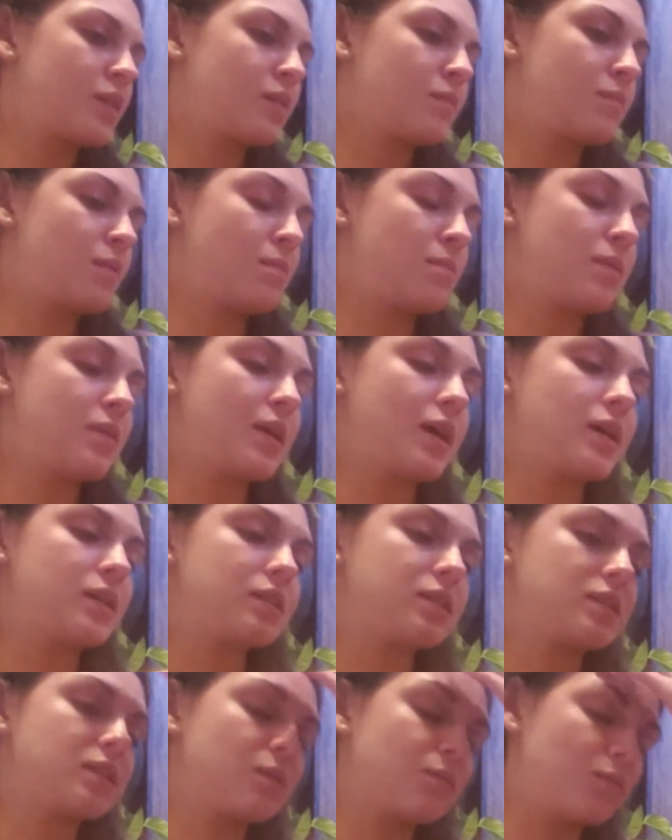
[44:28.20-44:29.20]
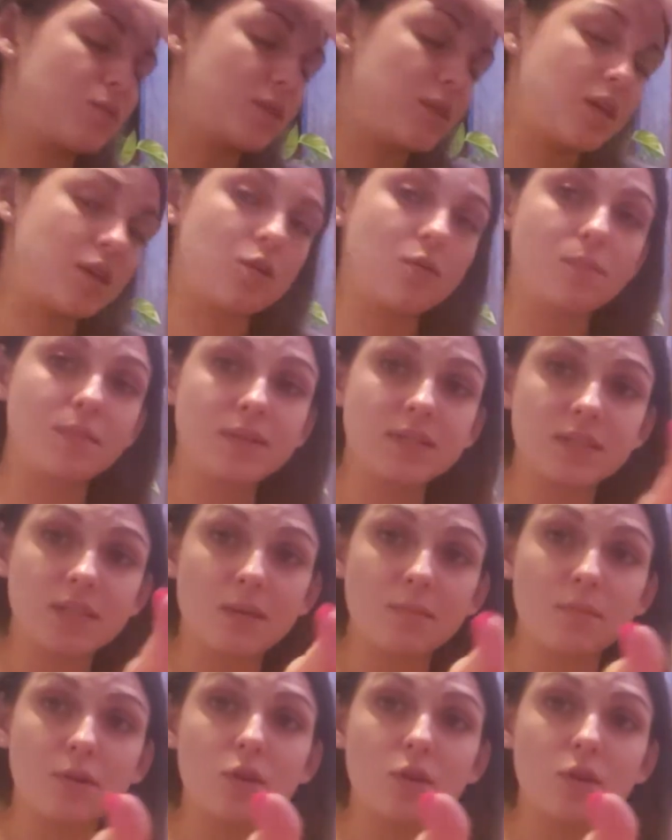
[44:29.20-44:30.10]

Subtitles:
Maybe that's someone that you're missing,